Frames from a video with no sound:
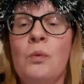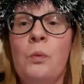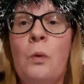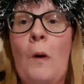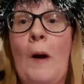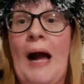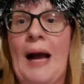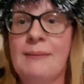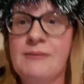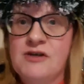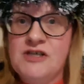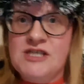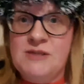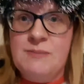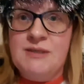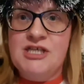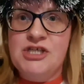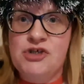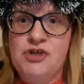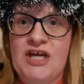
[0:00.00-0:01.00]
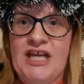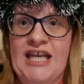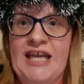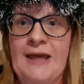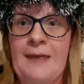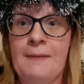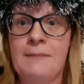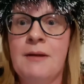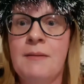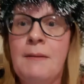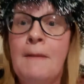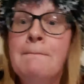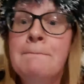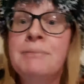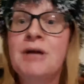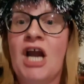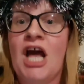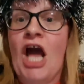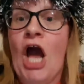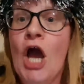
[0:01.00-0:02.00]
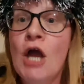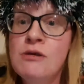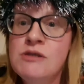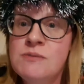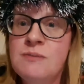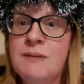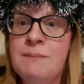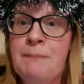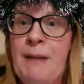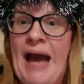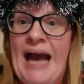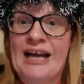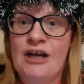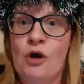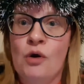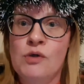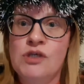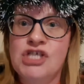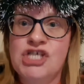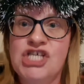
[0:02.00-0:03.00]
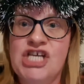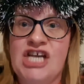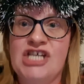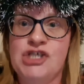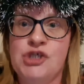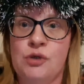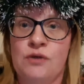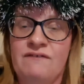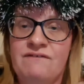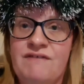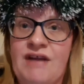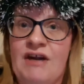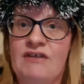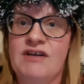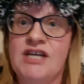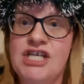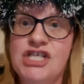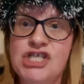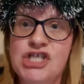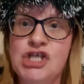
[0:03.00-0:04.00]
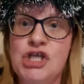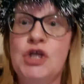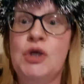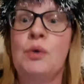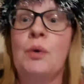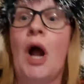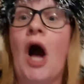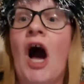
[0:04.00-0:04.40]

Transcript: Warhammer is a bit tricky at the moment, but I hope to be back on schedule very soon.